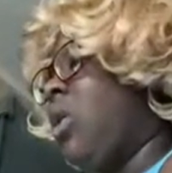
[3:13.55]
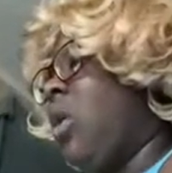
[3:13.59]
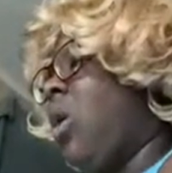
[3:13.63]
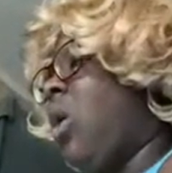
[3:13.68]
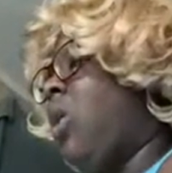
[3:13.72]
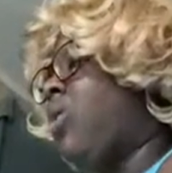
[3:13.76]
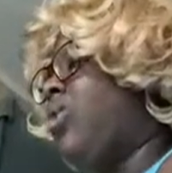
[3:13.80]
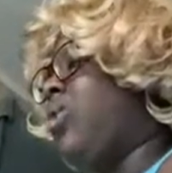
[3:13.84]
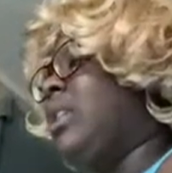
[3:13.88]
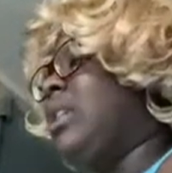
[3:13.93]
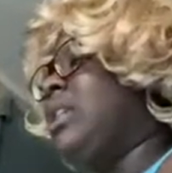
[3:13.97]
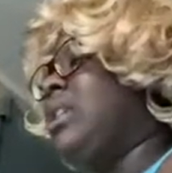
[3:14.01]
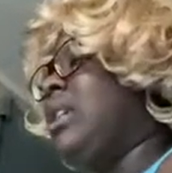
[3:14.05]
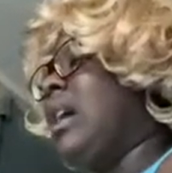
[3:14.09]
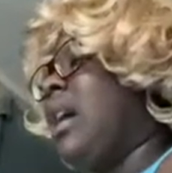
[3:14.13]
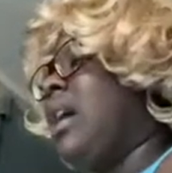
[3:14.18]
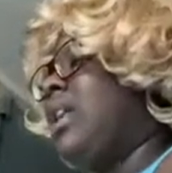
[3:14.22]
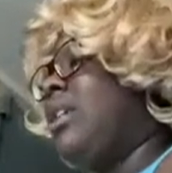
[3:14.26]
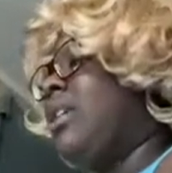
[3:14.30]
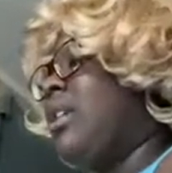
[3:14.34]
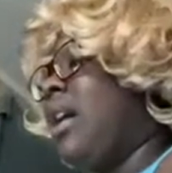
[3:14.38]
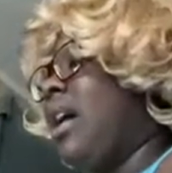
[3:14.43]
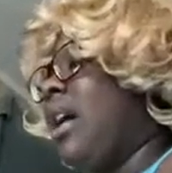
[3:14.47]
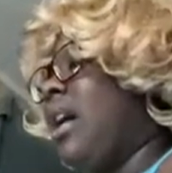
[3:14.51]
On this side
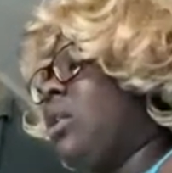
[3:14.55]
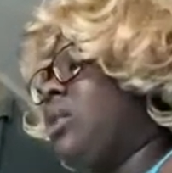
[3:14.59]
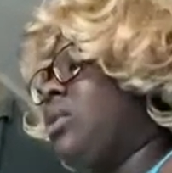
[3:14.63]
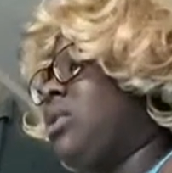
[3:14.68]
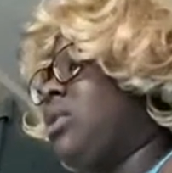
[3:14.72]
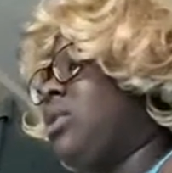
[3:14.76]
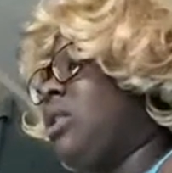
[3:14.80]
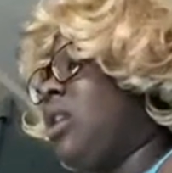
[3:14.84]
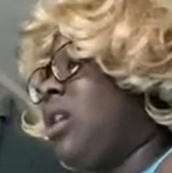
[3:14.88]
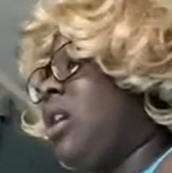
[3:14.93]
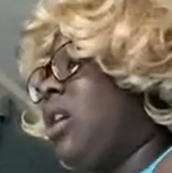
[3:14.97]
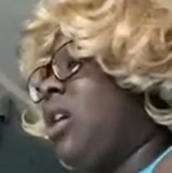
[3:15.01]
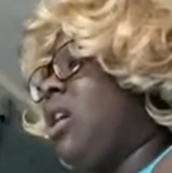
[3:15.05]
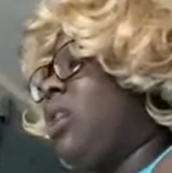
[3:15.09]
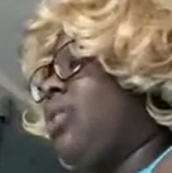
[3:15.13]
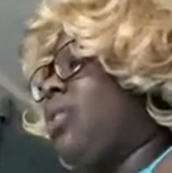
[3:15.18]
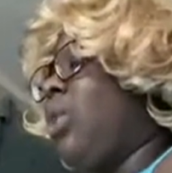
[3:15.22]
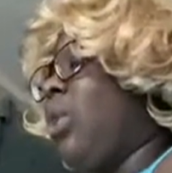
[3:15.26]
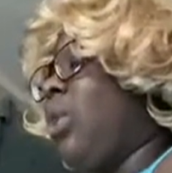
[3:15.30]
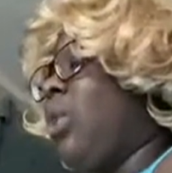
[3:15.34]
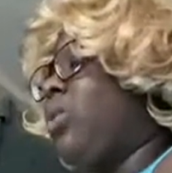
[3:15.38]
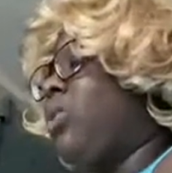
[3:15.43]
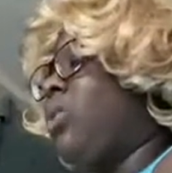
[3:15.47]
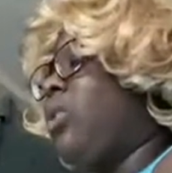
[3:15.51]
of the house,
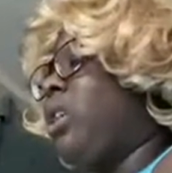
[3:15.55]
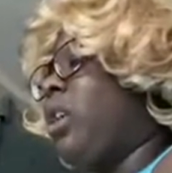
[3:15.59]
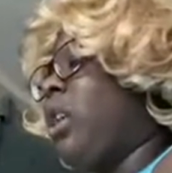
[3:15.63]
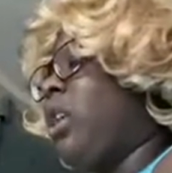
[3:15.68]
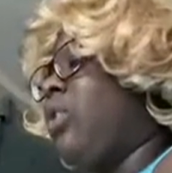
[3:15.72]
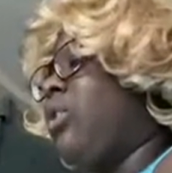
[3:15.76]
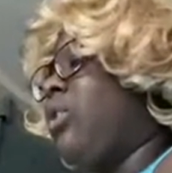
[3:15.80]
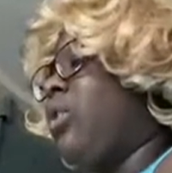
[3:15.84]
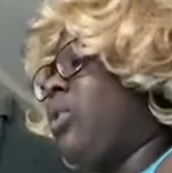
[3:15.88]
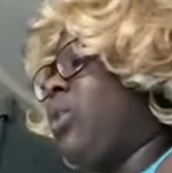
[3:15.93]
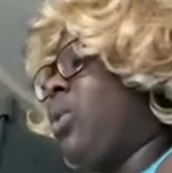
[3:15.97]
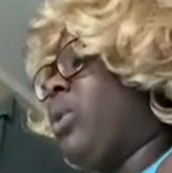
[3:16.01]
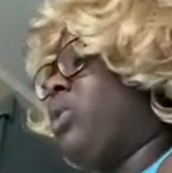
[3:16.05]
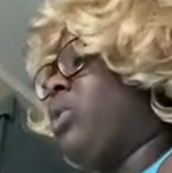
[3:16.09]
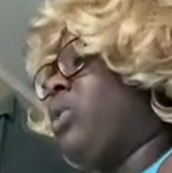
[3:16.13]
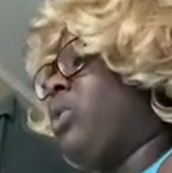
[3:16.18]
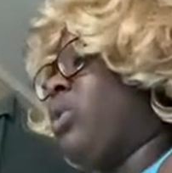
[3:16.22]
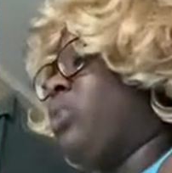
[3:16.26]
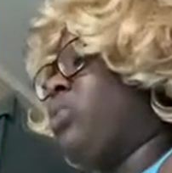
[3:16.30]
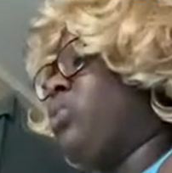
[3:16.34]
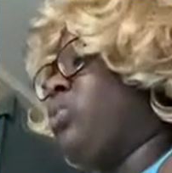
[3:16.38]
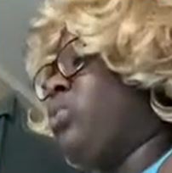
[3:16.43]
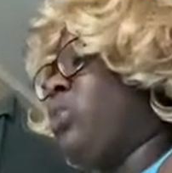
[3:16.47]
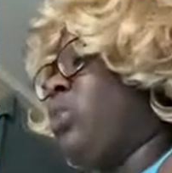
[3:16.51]
the only other
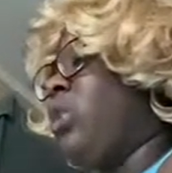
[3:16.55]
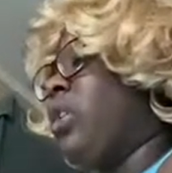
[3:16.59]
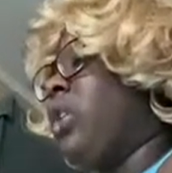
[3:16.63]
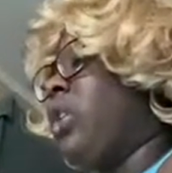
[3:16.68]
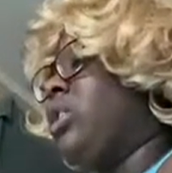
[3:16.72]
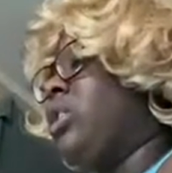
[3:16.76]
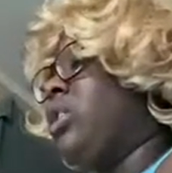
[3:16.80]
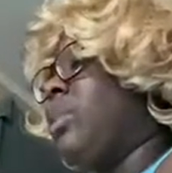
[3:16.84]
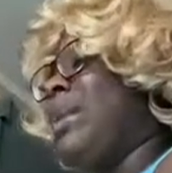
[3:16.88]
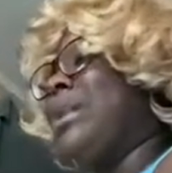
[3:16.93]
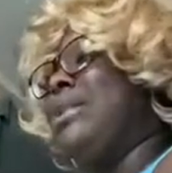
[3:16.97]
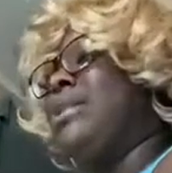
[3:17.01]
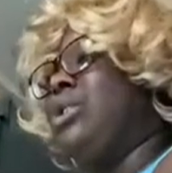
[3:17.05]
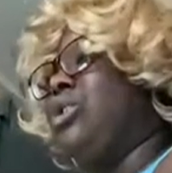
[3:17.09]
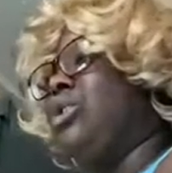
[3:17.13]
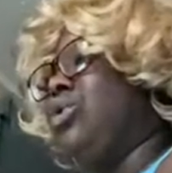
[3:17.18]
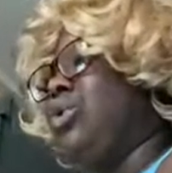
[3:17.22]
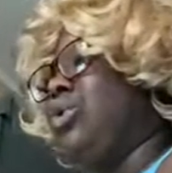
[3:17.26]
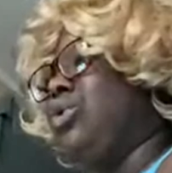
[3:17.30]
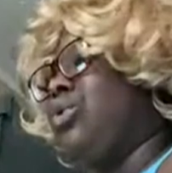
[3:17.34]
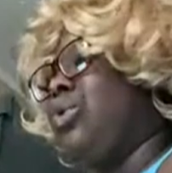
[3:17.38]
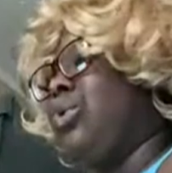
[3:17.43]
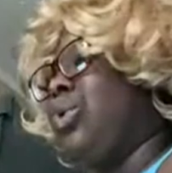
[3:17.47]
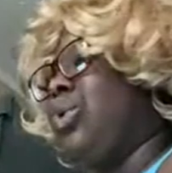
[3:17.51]
windows were to my
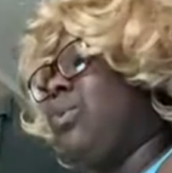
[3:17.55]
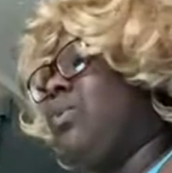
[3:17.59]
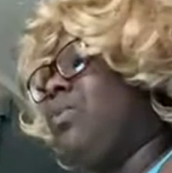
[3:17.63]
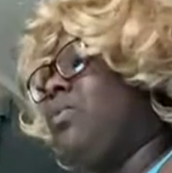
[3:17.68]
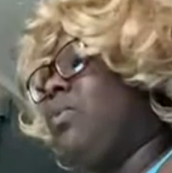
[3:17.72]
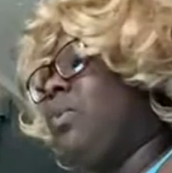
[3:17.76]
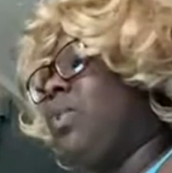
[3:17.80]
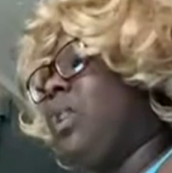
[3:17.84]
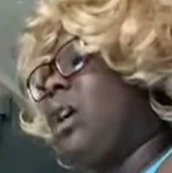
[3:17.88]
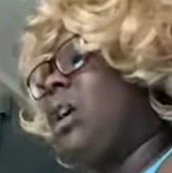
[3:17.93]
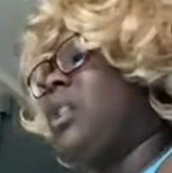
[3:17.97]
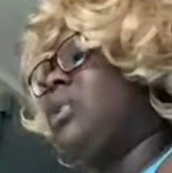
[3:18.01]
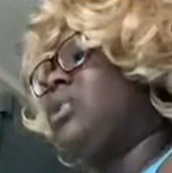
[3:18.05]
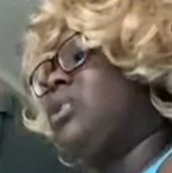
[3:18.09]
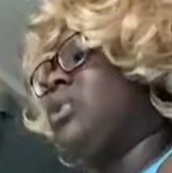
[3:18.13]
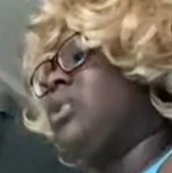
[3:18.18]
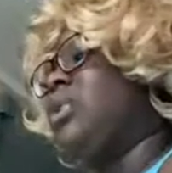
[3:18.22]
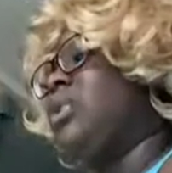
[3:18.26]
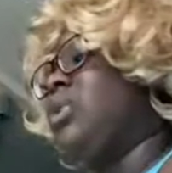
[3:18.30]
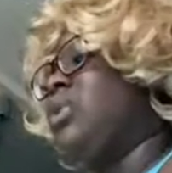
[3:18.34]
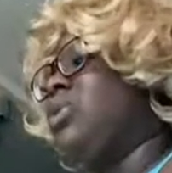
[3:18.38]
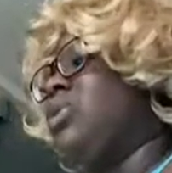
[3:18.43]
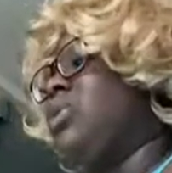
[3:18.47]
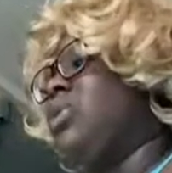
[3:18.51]
sister's room, and she
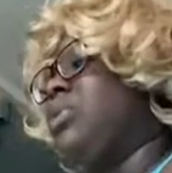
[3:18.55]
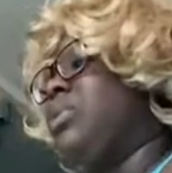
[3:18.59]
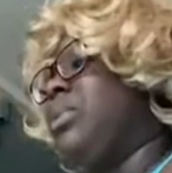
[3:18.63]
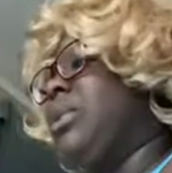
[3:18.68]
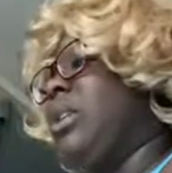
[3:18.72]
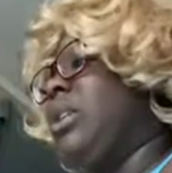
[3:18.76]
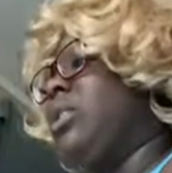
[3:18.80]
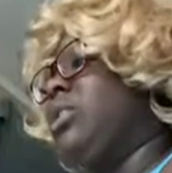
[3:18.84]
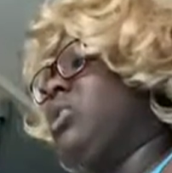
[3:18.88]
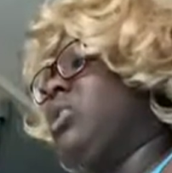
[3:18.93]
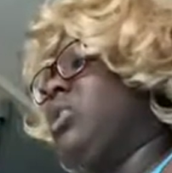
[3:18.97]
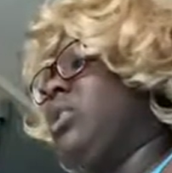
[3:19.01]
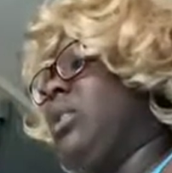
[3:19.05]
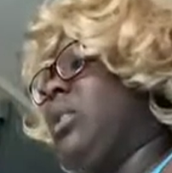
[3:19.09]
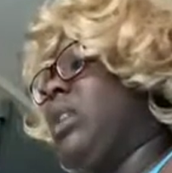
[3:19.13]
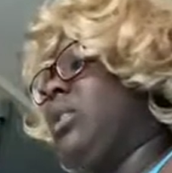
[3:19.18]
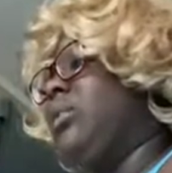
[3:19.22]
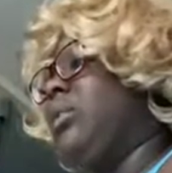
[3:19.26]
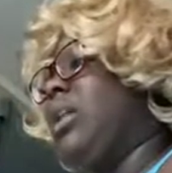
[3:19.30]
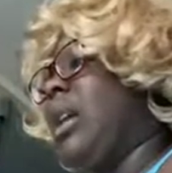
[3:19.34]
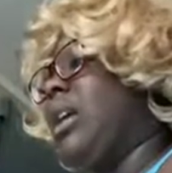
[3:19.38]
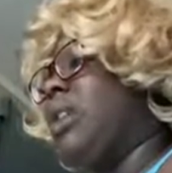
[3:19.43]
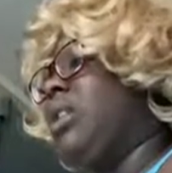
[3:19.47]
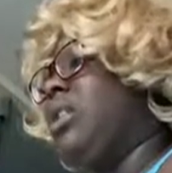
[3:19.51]
still should be at cheerleading
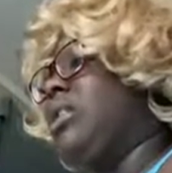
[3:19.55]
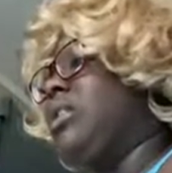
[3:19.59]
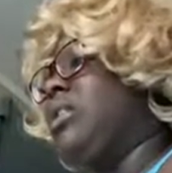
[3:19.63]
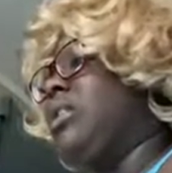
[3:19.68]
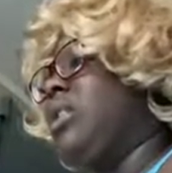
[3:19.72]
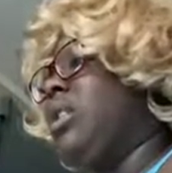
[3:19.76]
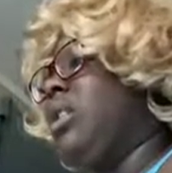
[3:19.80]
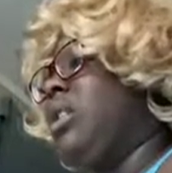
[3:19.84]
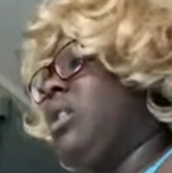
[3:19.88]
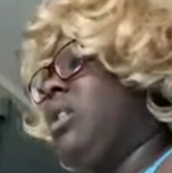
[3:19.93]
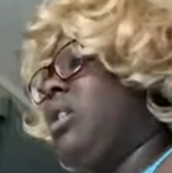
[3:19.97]
practice.